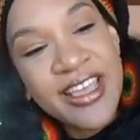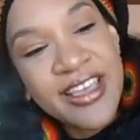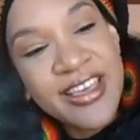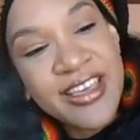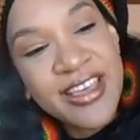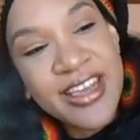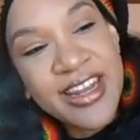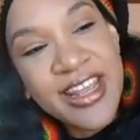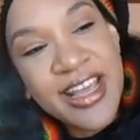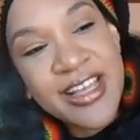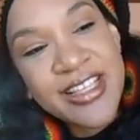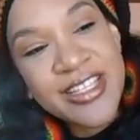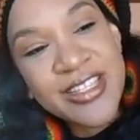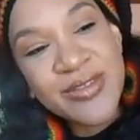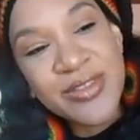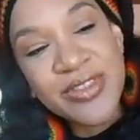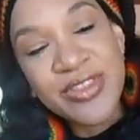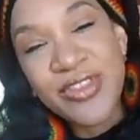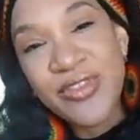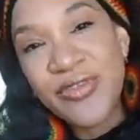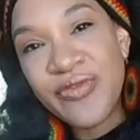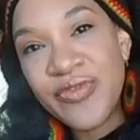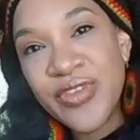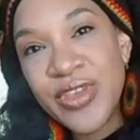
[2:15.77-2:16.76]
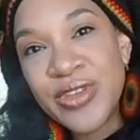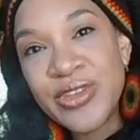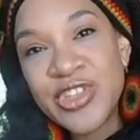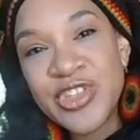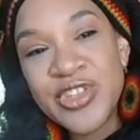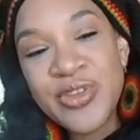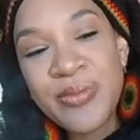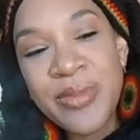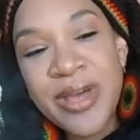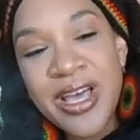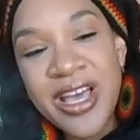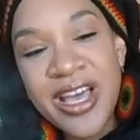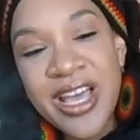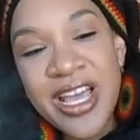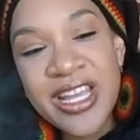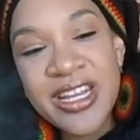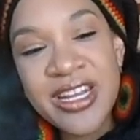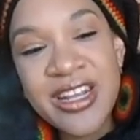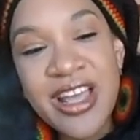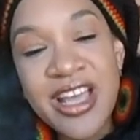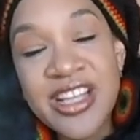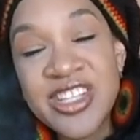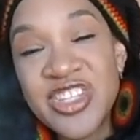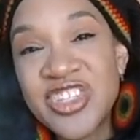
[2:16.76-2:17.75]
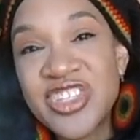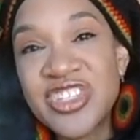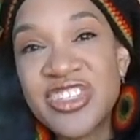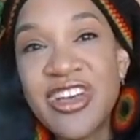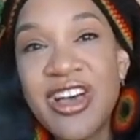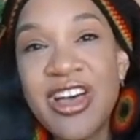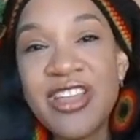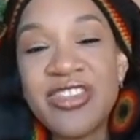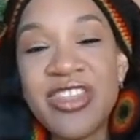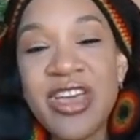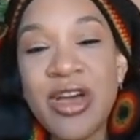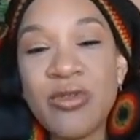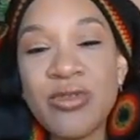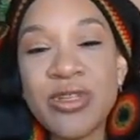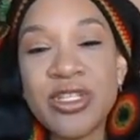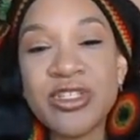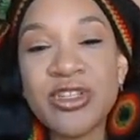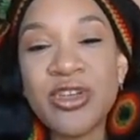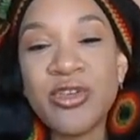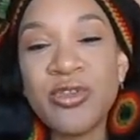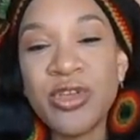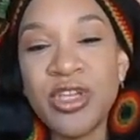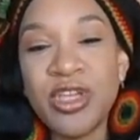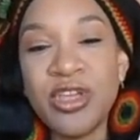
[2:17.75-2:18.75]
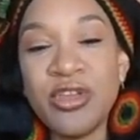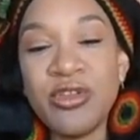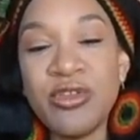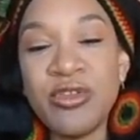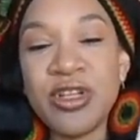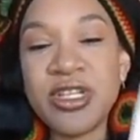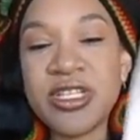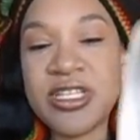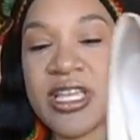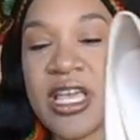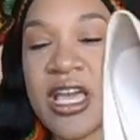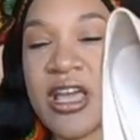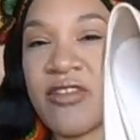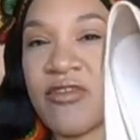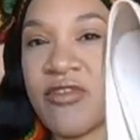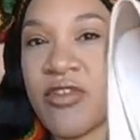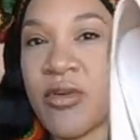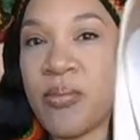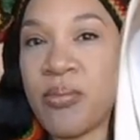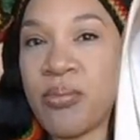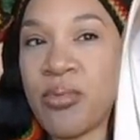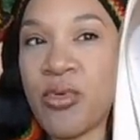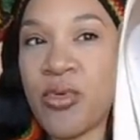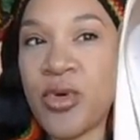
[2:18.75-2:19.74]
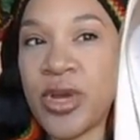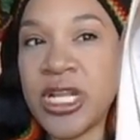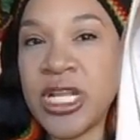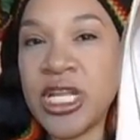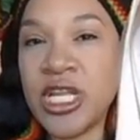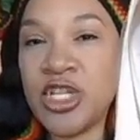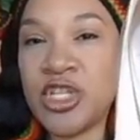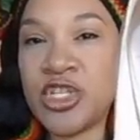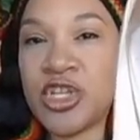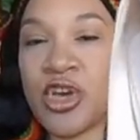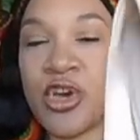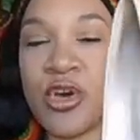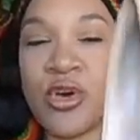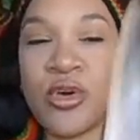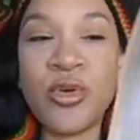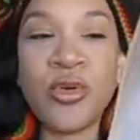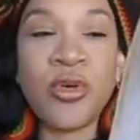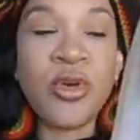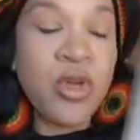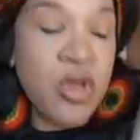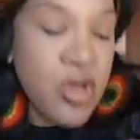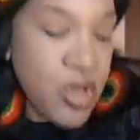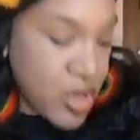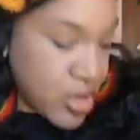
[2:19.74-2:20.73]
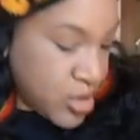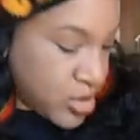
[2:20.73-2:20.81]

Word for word: cutouts with the fuchsia behind it I just thought that was so cute it's kind of a pointy toe